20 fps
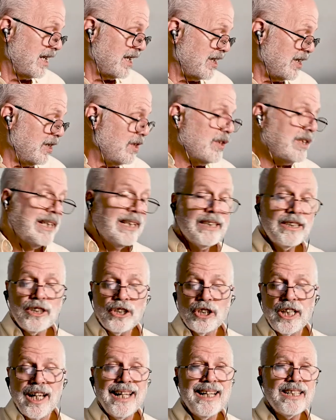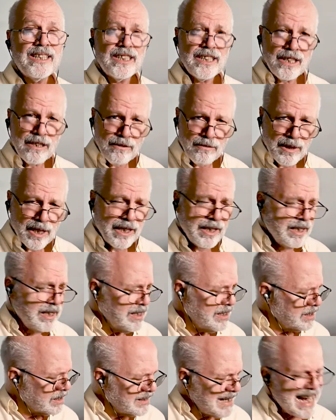You can change the
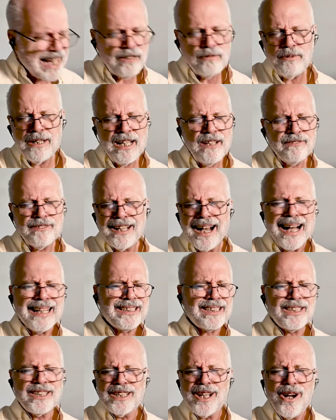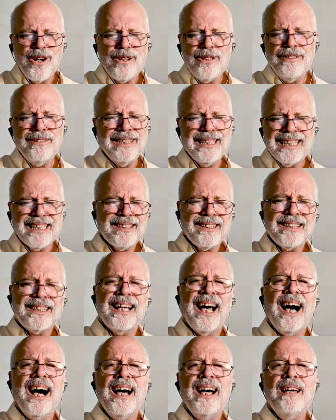world, and we've got so little
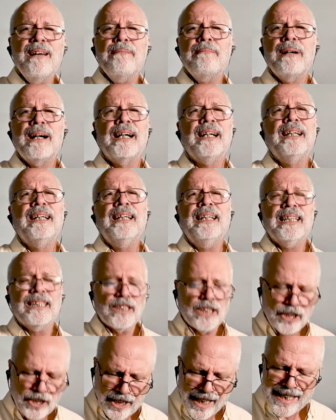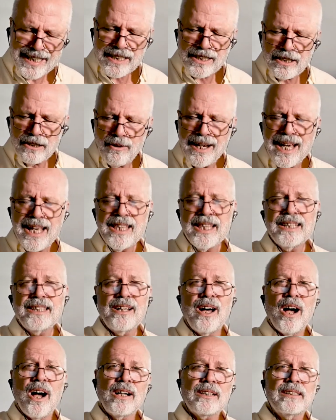time to chase away the
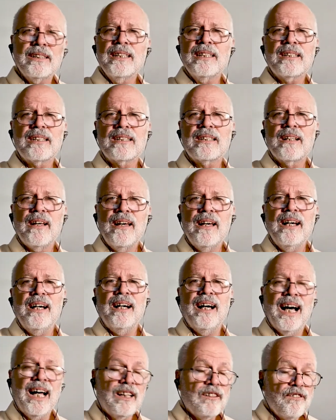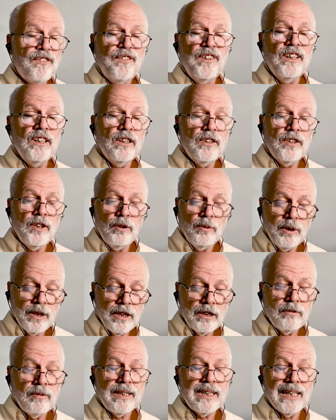darkness and fill the
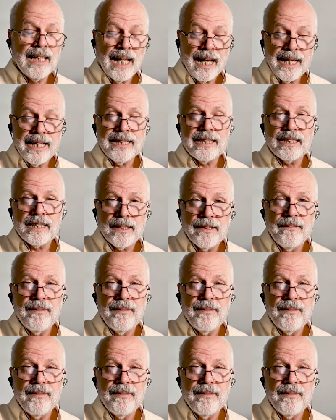world with light.